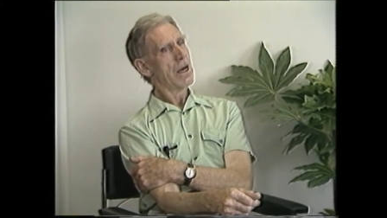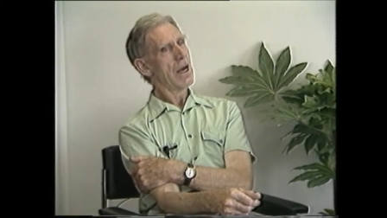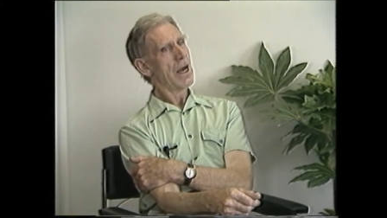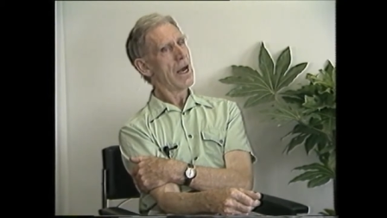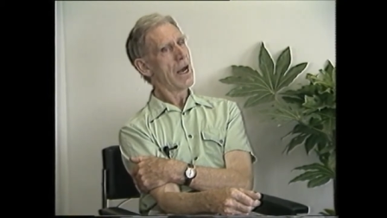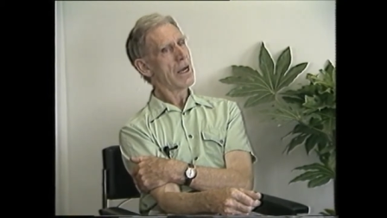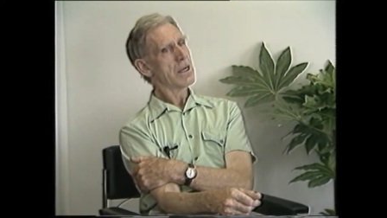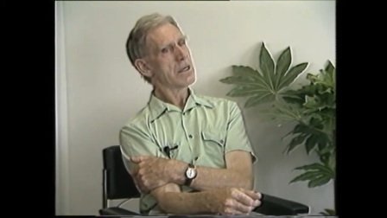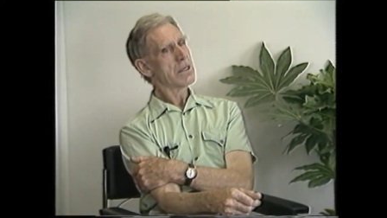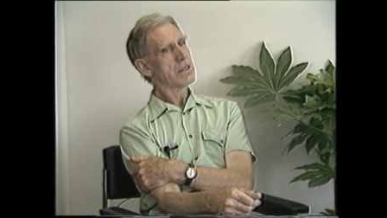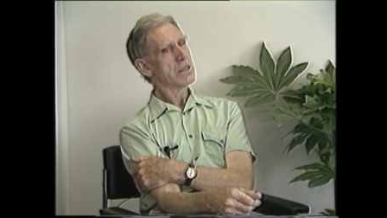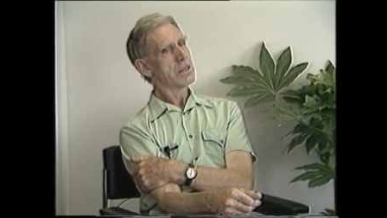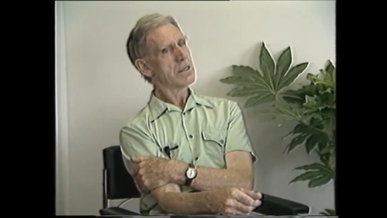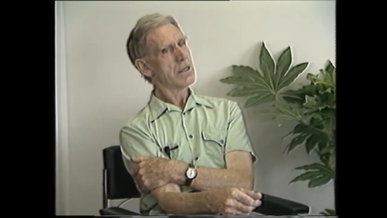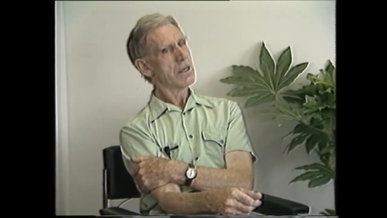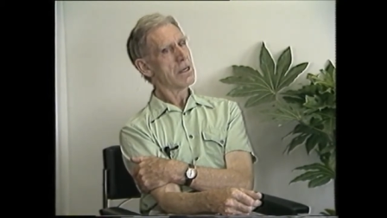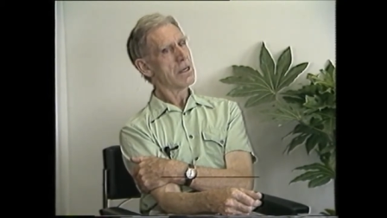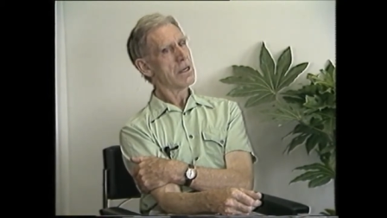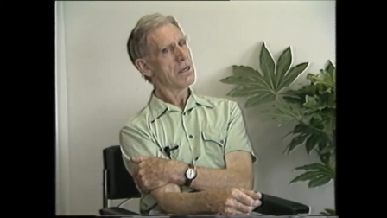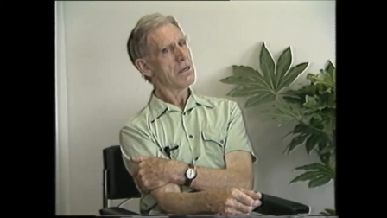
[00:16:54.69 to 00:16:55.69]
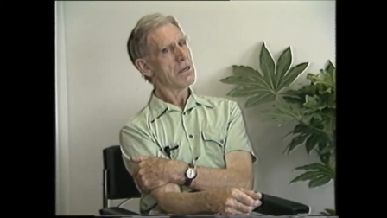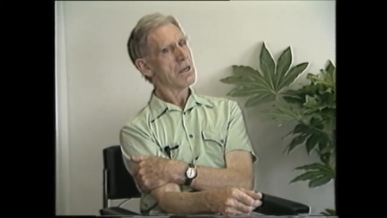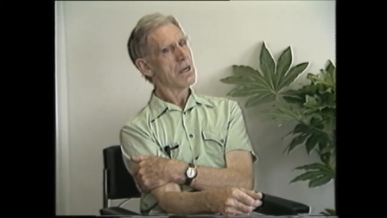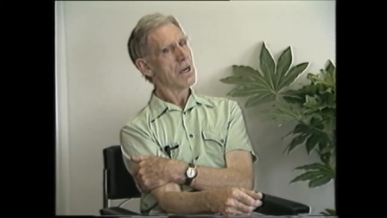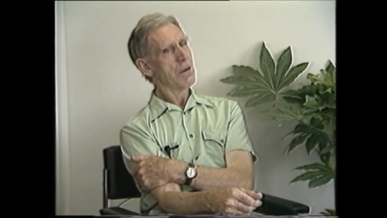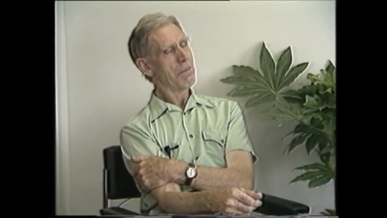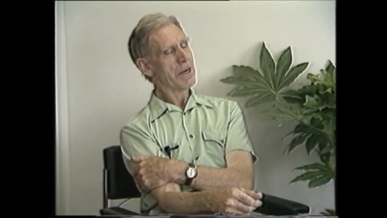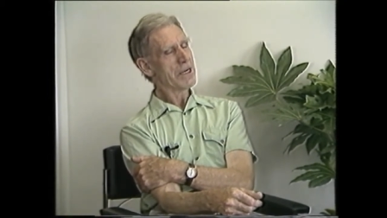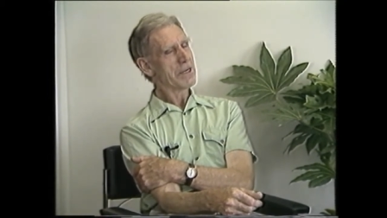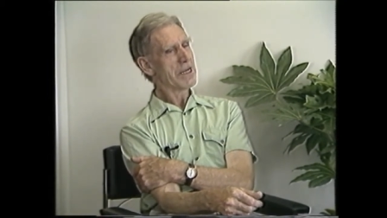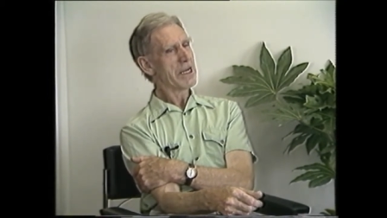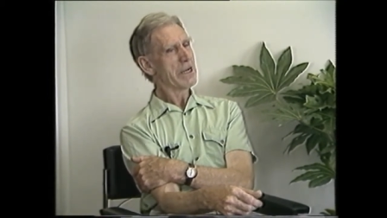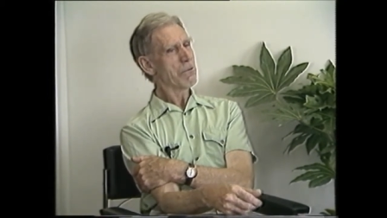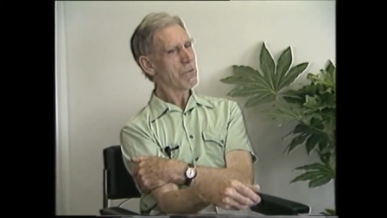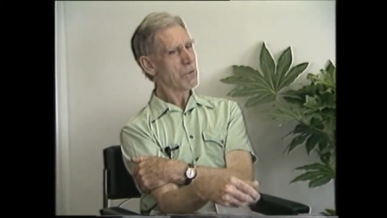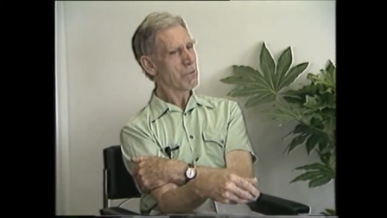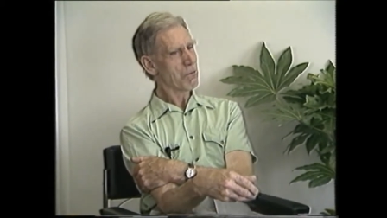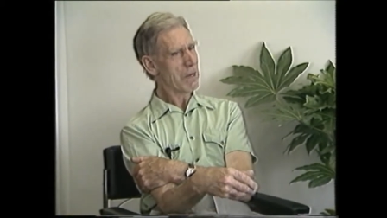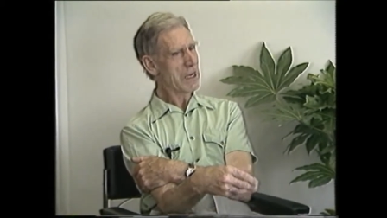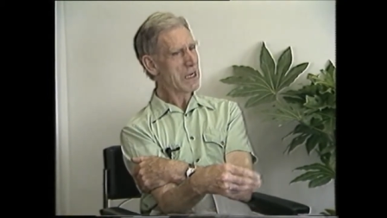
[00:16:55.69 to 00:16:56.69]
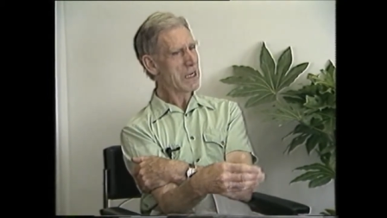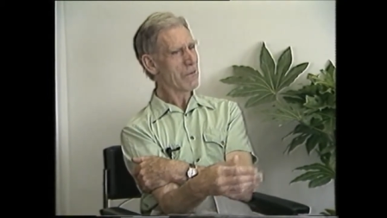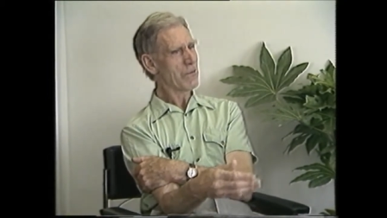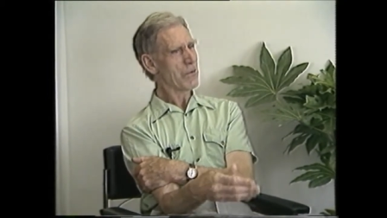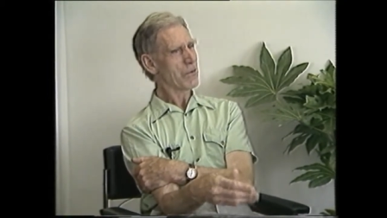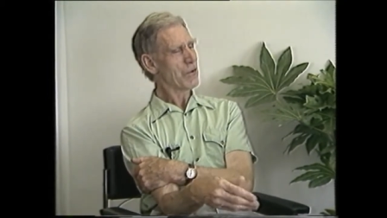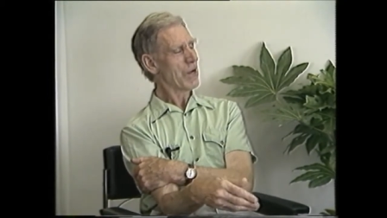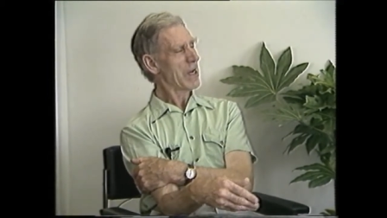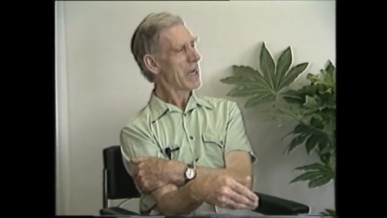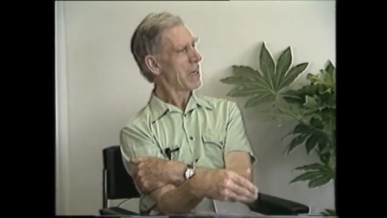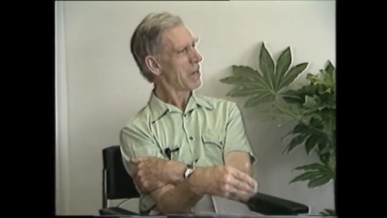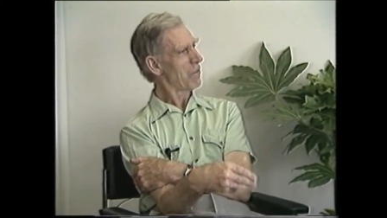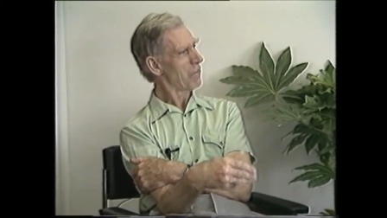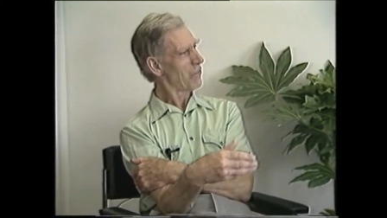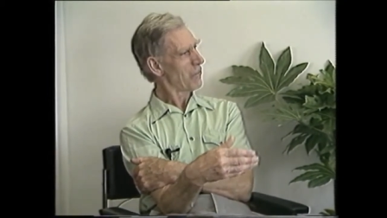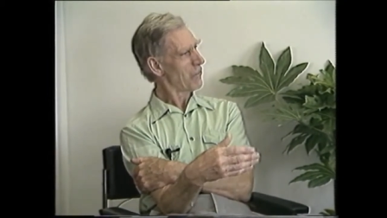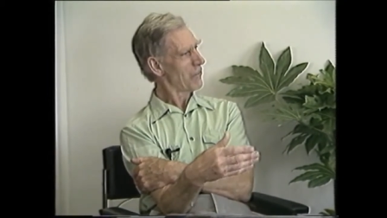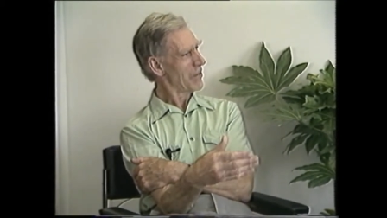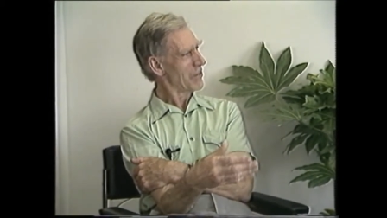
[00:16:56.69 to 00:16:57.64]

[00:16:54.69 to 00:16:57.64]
and uh, but it was wonderful to have